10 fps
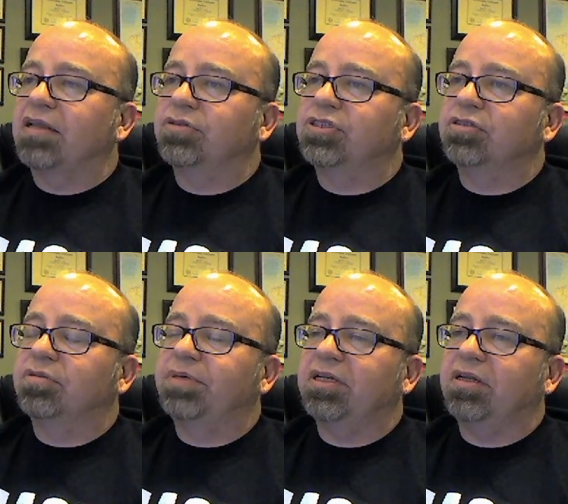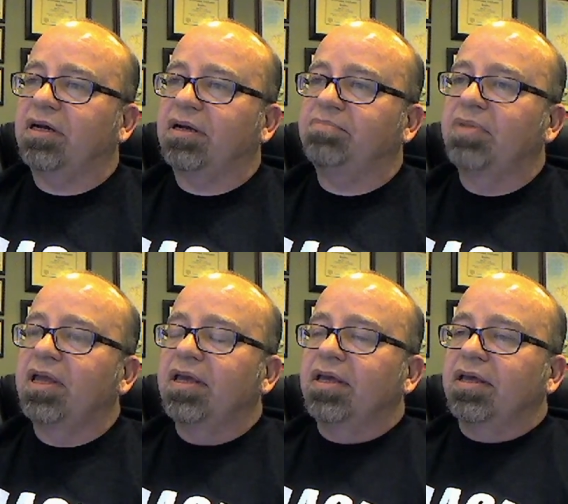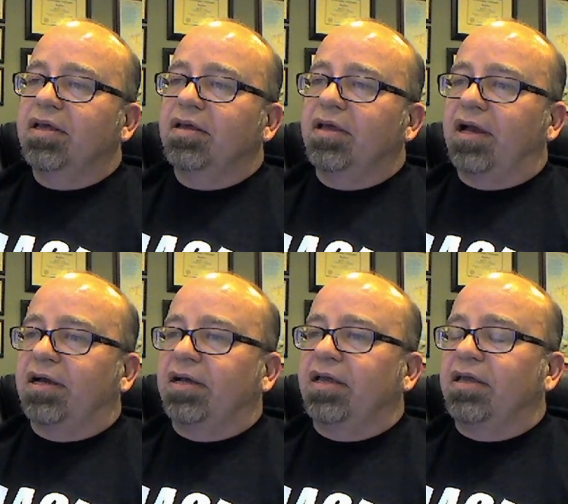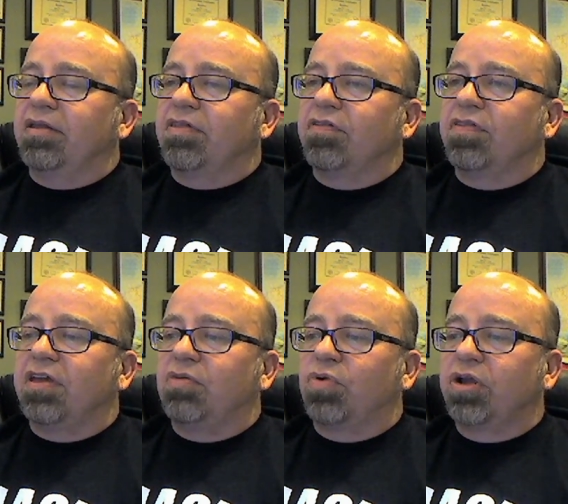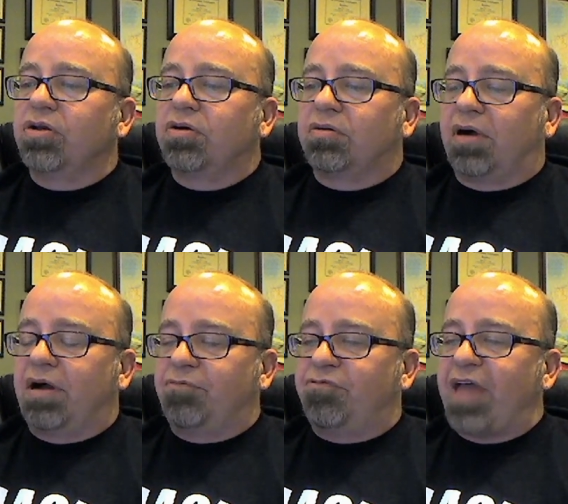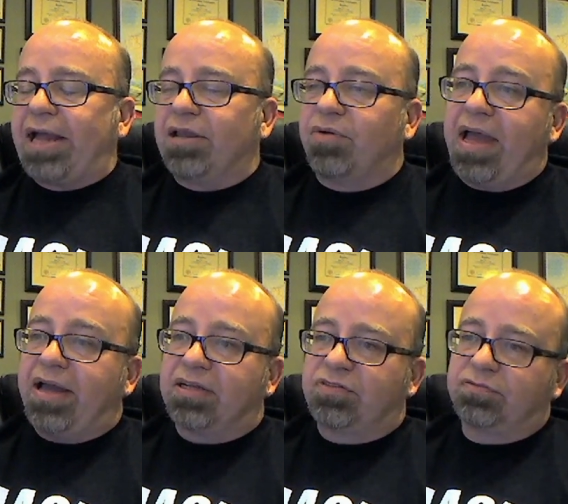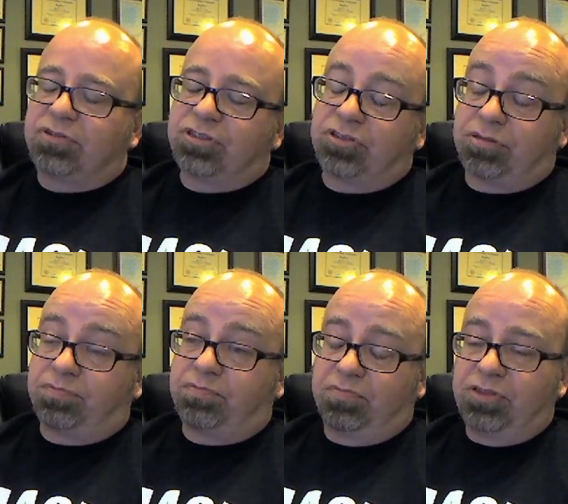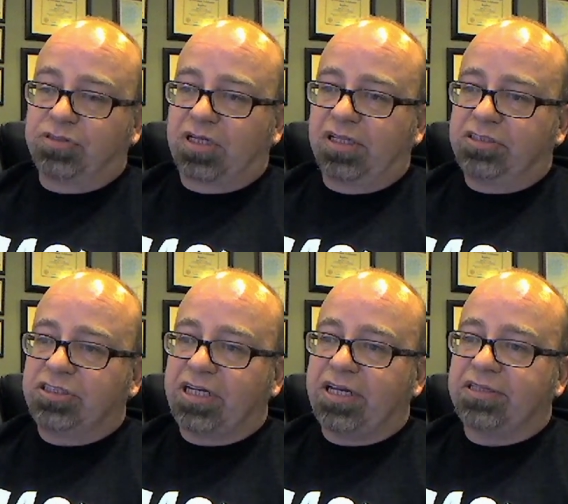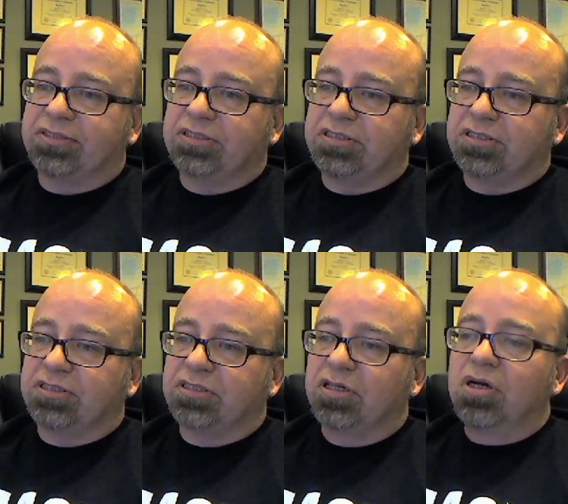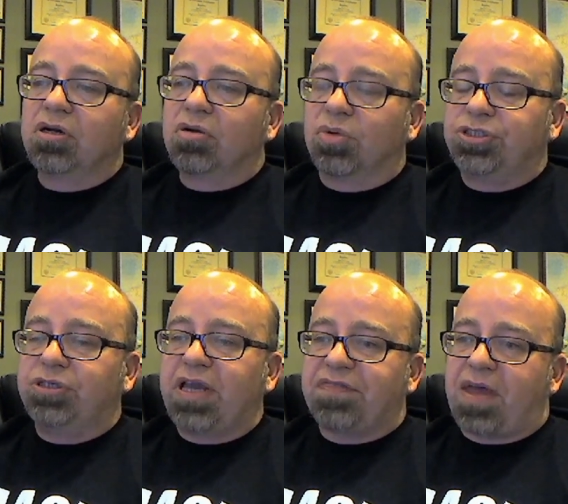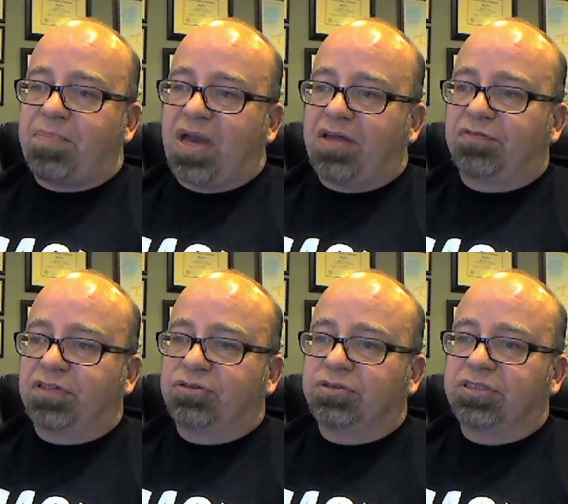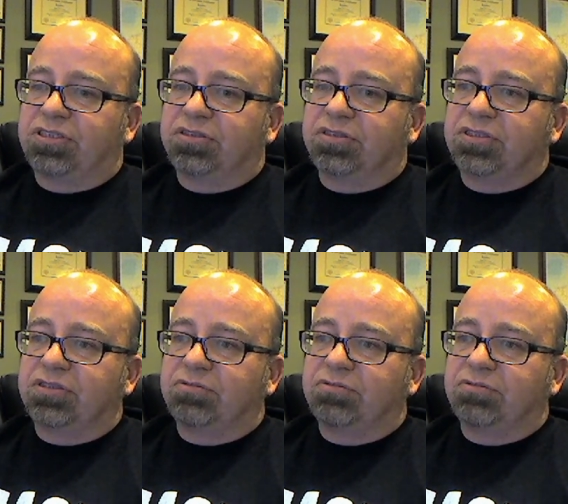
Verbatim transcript: still, but um, the the real um, value add is just to use a cliche is is once you get that path of least resistance,